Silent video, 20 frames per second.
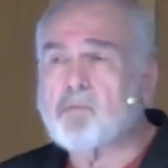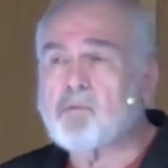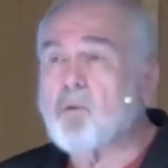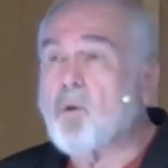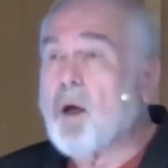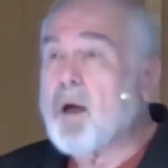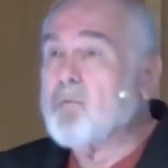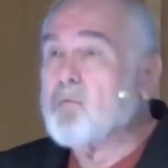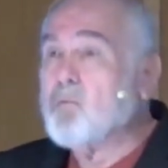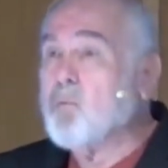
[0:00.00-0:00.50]

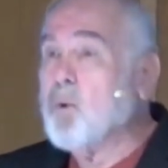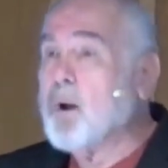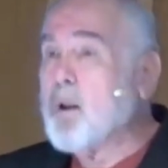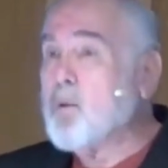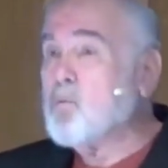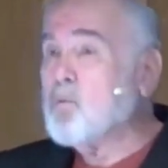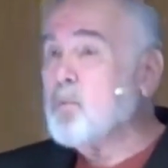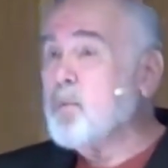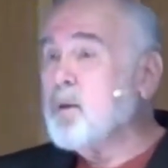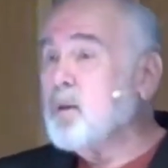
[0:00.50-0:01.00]
So when I
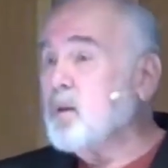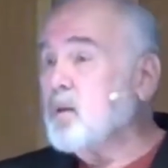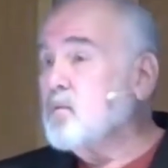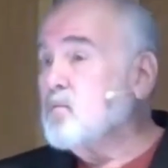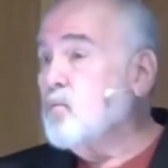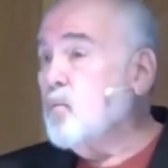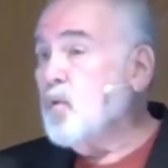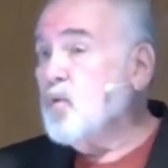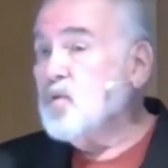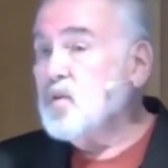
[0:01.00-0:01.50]
would meet a
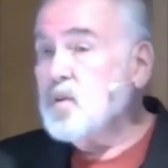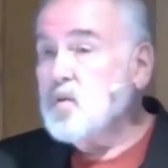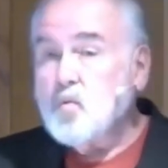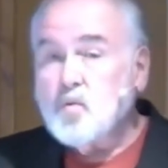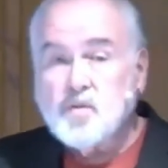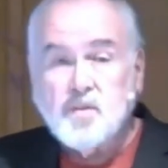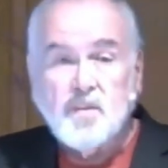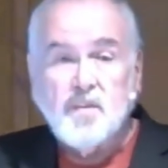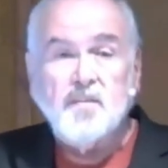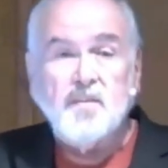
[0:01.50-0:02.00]
person who
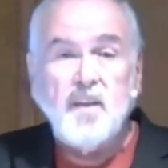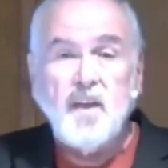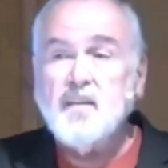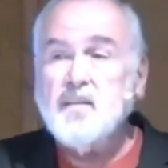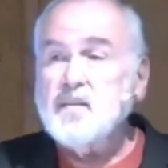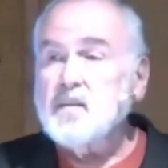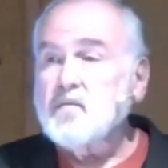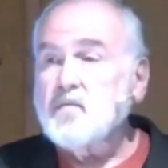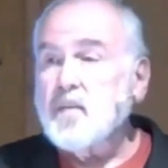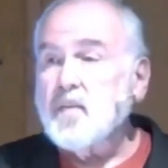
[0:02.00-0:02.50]
was
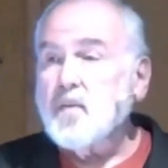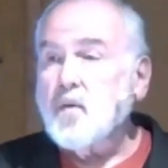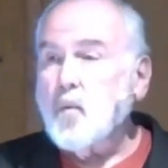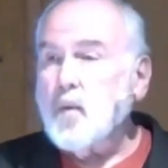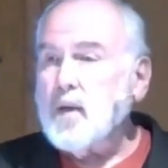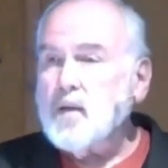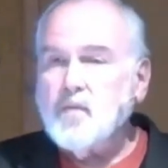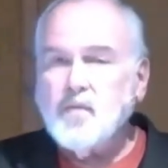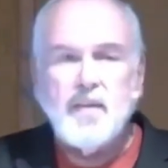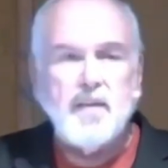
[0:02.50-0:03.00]
decisive, I thought,
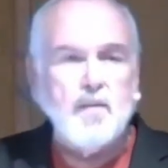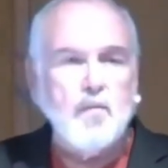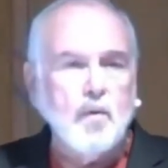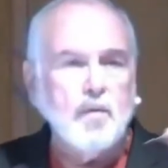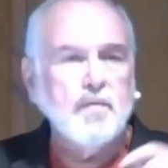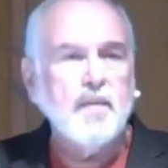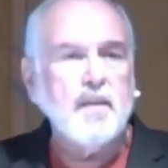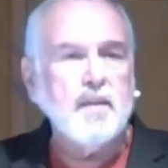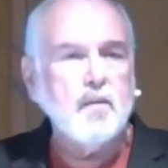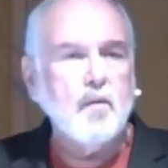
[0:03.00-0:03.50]
well,
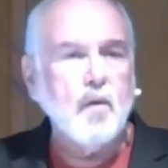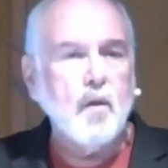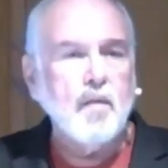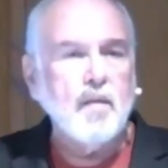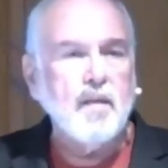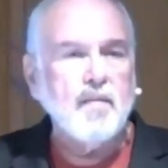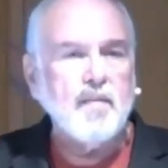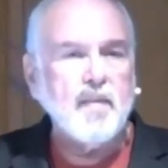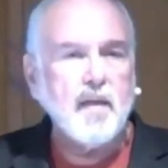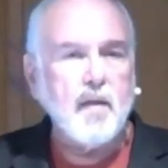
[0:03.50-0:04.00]
they do all
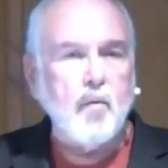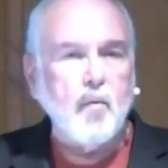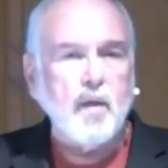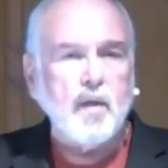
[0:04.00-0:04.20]
that quick,